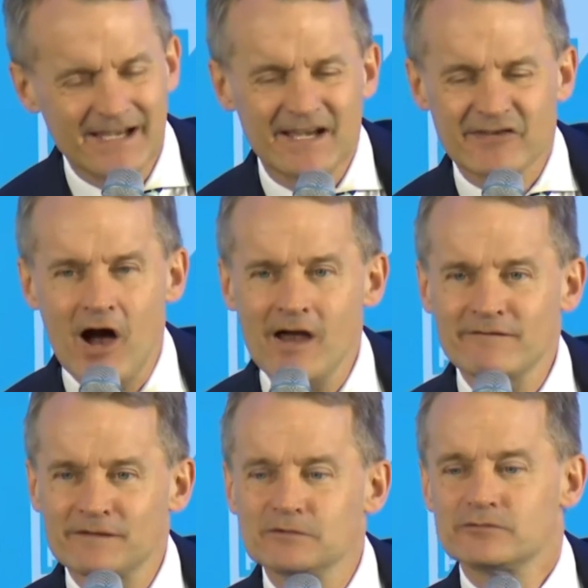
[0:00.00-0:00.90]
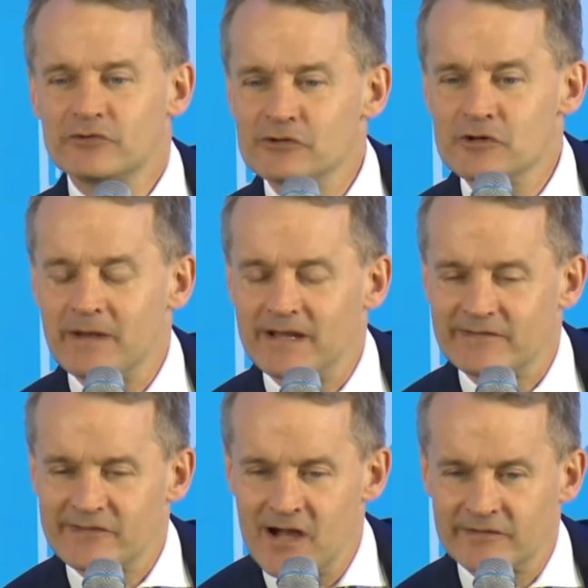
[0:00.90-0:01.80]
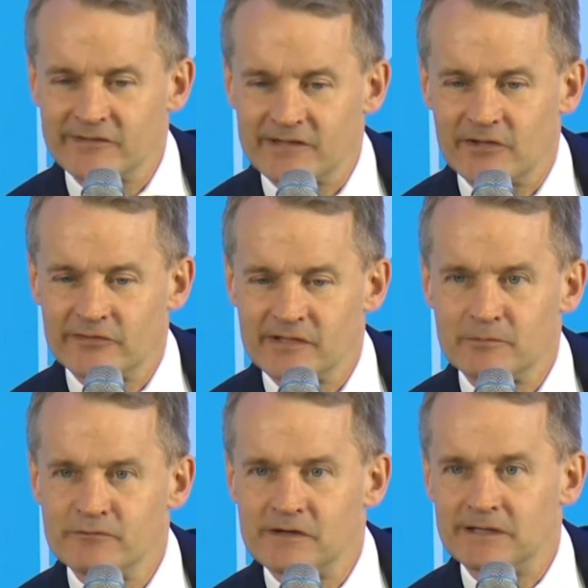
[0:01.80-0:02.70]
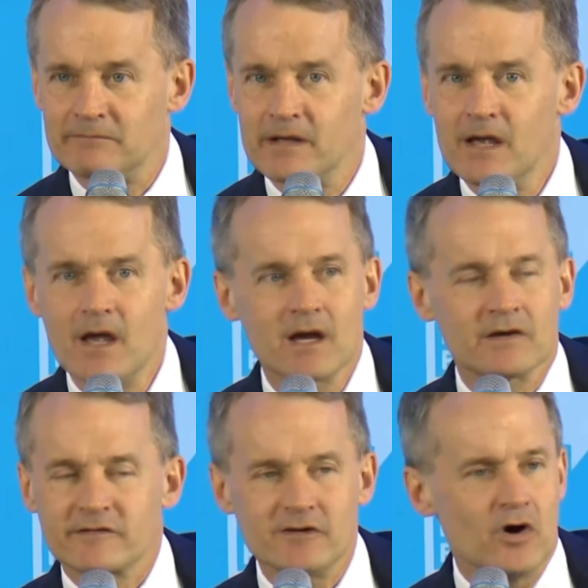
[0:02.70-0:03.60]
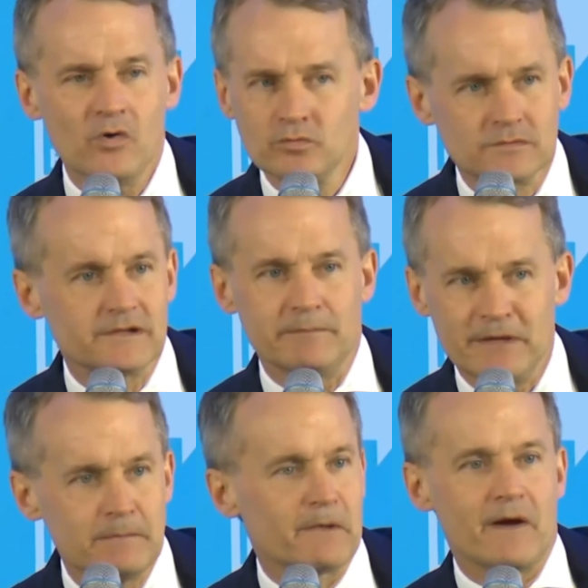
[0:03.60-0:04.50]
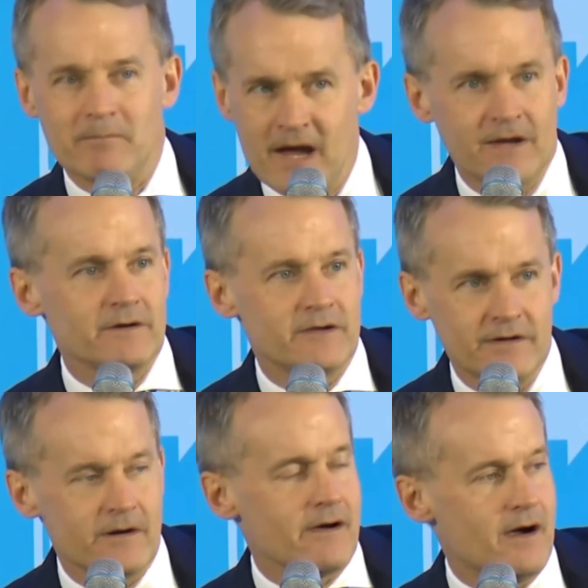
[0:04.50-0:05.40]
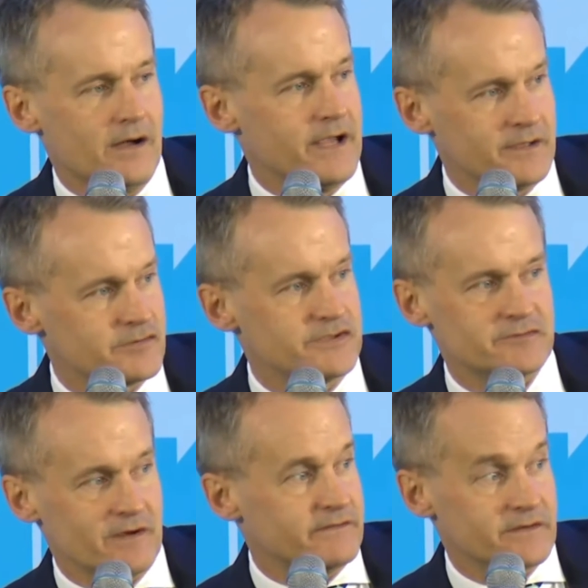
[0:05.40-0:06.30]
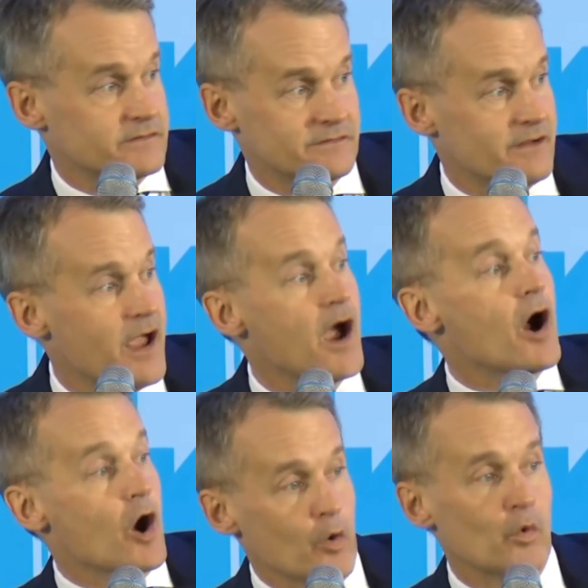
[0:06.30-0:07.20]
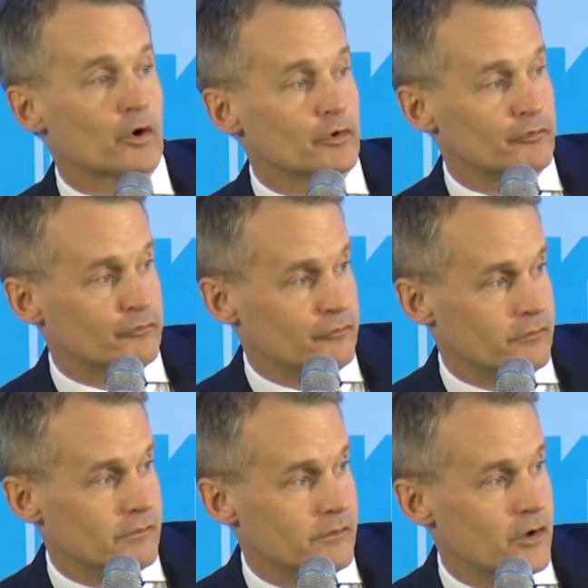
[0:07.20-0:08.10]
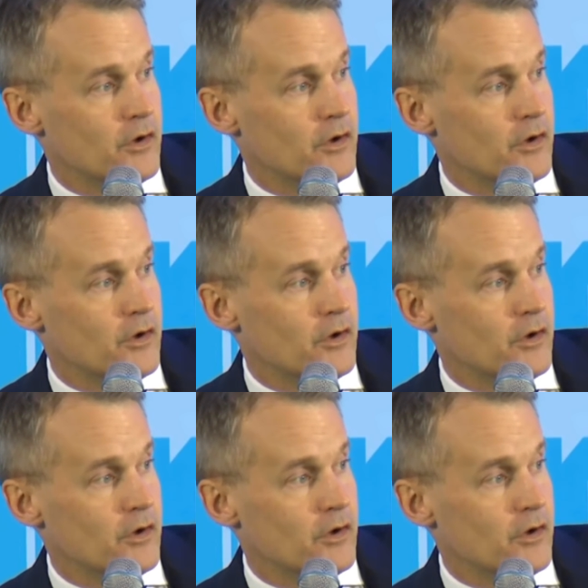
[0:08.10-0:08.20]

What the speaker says: it's a highfalutin term and it's toxic now, so you got to move on. Because the only people that matter here on energy transition are workers. Mm-hmm.